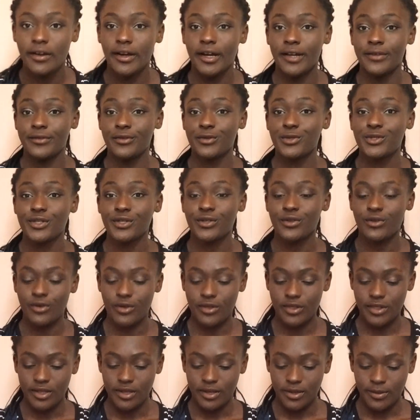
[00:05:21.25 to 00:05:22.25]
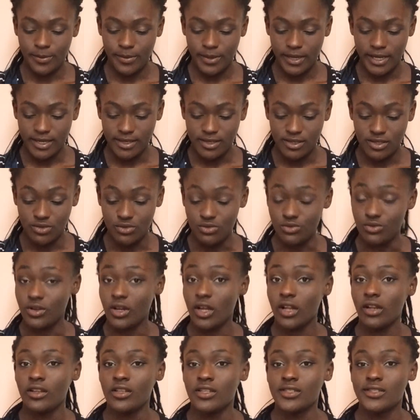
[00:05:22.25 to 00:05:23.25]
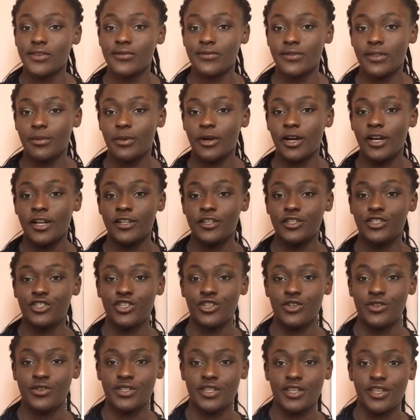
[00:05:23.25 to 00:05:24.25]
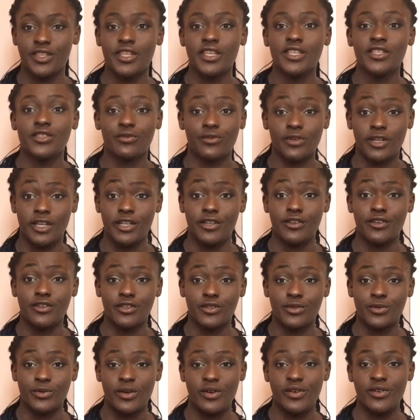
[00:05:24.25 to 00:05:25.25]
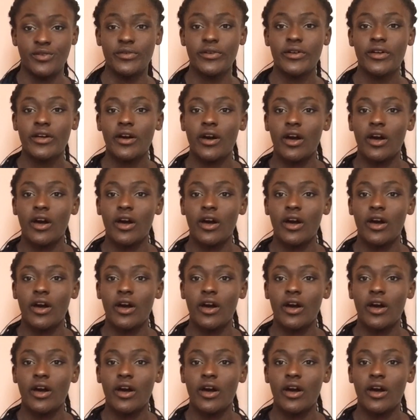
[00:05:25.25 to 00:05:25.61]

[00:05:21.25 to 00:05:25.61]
I've also got the pastel colours of the Pilot Juice, and these are really good as well.